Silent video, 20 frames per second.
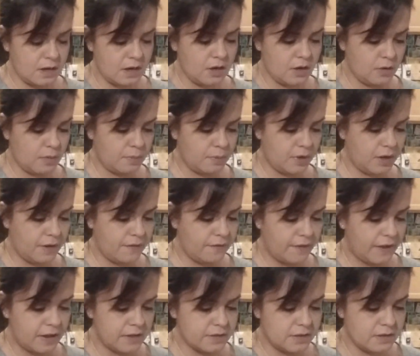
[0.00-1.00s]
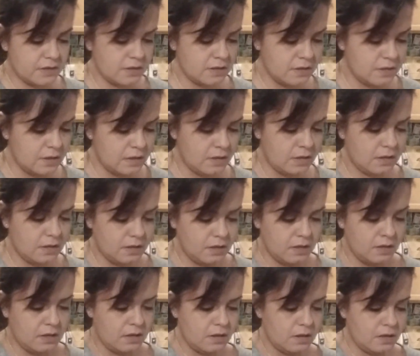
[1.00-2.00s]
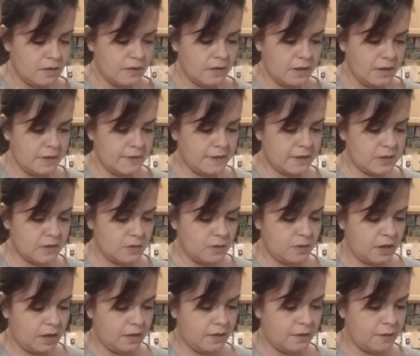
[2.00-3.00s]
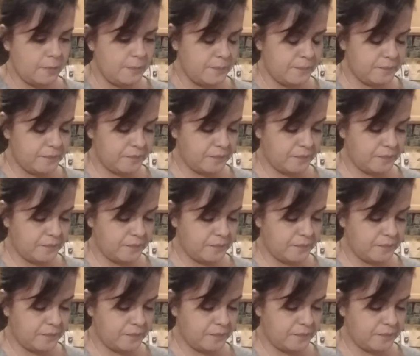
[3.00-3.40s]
gonna go pretty fast. But that's okay though.